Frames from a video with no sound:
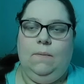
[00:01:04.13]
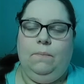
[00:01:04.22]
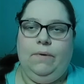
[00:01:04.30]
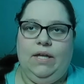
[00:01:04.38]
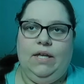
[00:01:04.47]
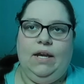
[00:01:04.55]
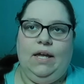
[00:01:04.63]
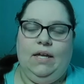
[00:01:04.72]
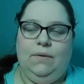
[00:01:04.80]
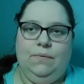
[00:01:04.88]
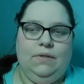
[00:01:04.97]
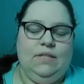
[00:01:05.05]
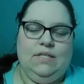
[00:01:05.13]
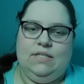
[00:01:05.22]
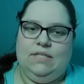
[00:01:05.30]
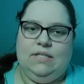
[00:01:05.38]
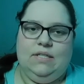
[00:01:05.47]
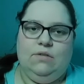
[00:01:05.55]
but I was
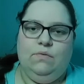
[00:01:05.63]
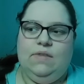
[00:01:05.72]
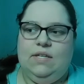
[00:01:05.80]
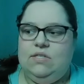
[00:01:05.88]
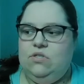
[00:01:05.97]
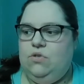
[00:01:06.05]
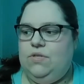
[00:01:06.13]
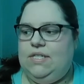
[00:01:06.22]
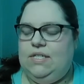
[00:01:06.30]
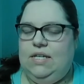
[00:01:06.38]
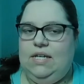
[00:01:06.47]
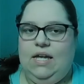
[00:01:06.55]
doing things in Sioux City,